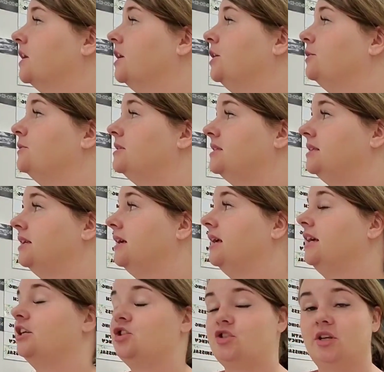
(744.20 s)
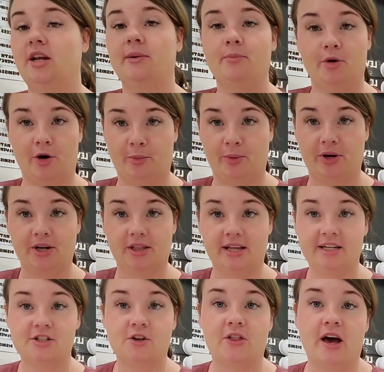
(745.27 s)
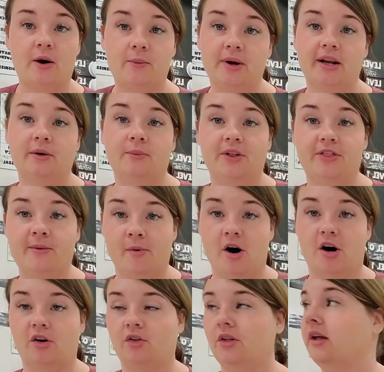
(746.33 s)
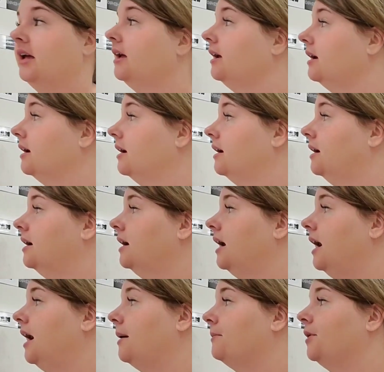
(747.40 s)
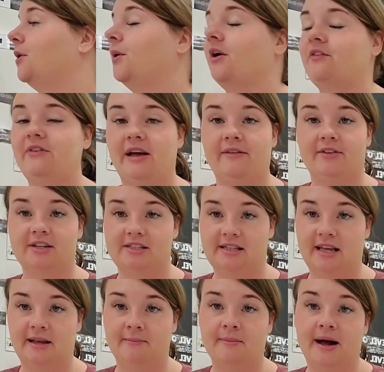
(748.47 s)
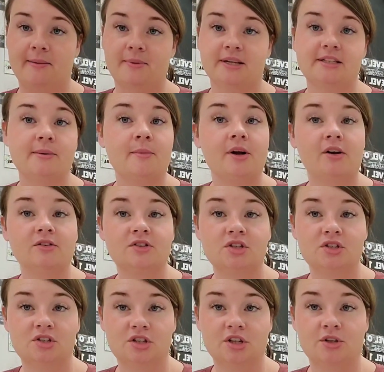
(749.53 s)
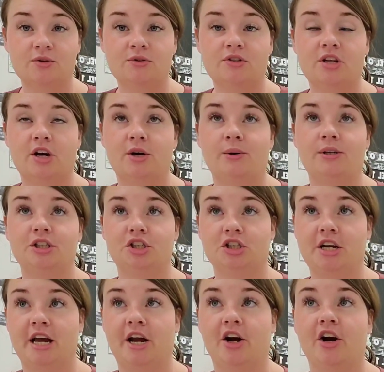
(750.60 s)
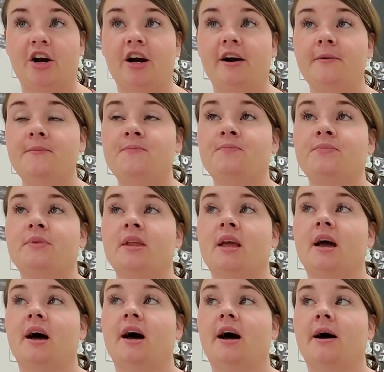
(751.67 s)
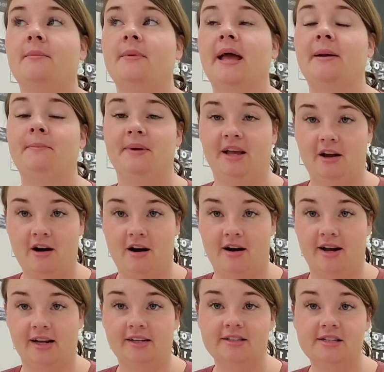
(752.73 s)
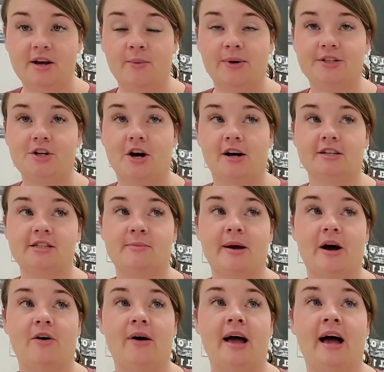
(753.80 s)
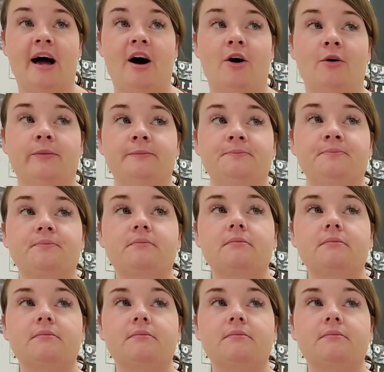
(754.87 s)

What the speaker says: Use each seat appropriately. So that went in with the modeling. Your favorite seat might be someone else's too. So share. And be kind. And we talked about how